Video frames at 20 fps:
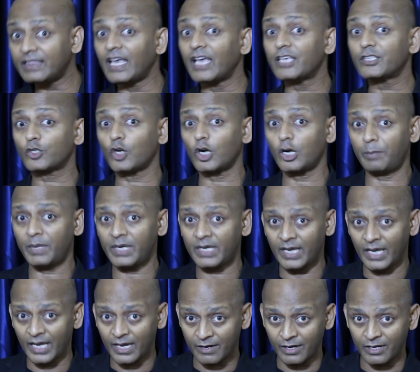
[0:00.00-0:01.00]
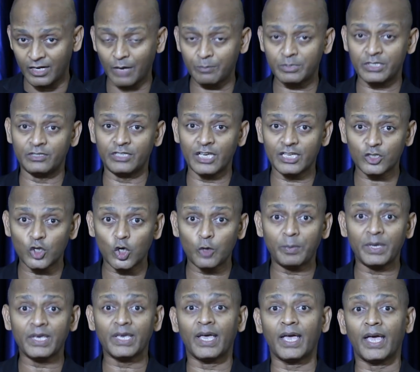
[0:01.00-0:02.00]
there's going to be a redemption. There's going to
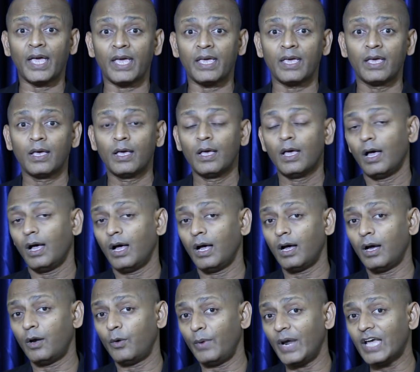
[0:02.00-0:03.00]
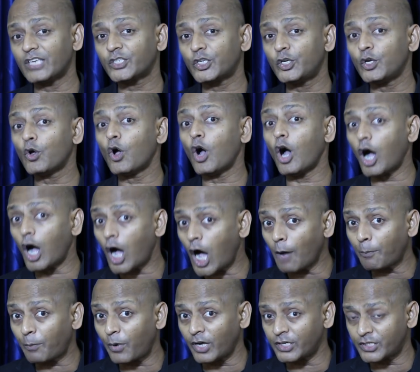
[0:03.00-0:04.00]
be a rescue
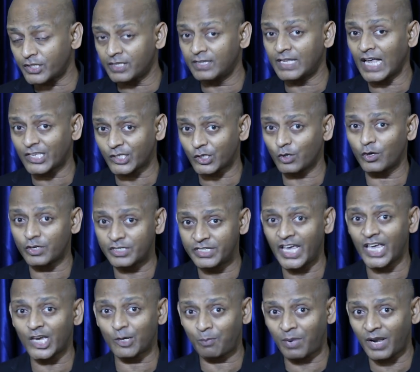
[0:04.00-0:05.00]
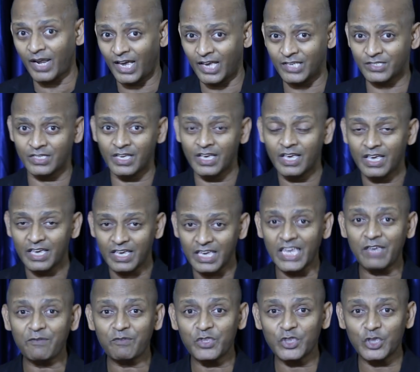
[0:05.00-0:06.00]
operation that's going to take place,
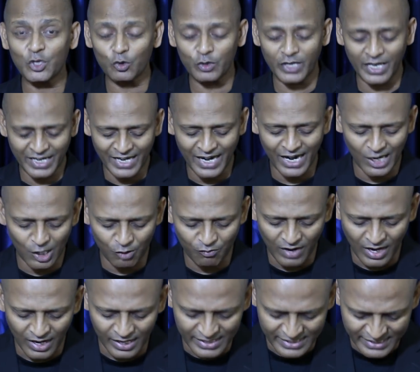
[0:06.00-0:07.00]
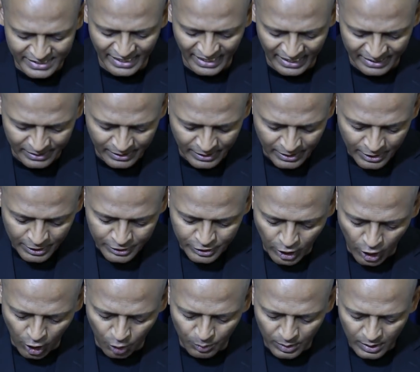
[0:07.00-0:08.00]
even though they kind of are dead.
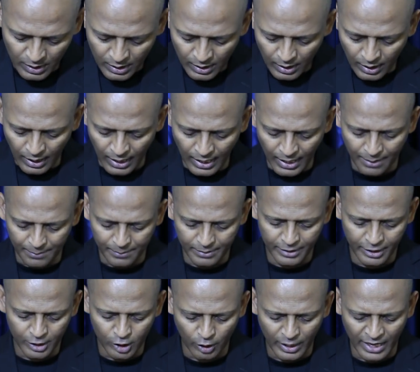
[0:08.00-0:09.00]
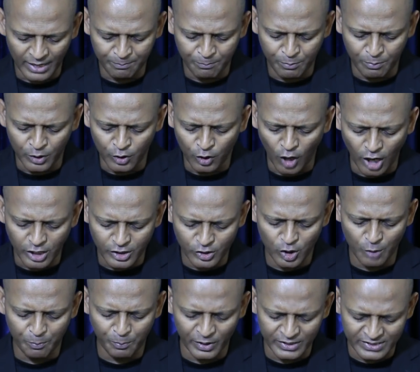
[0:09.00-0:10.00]
So and God is
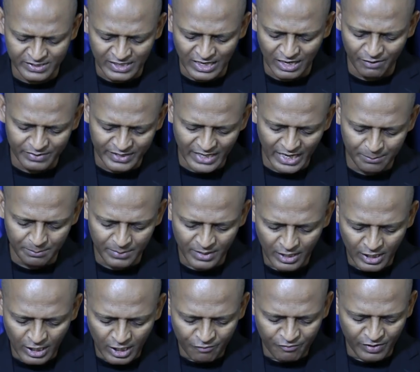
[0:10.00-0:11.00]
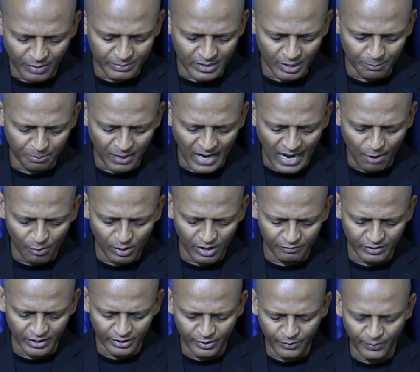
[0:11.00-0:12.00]
going to preserve them from the power
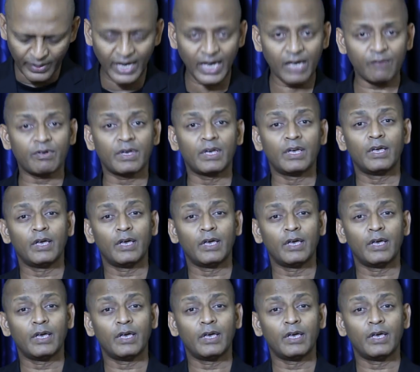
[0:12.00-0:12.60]
of the grave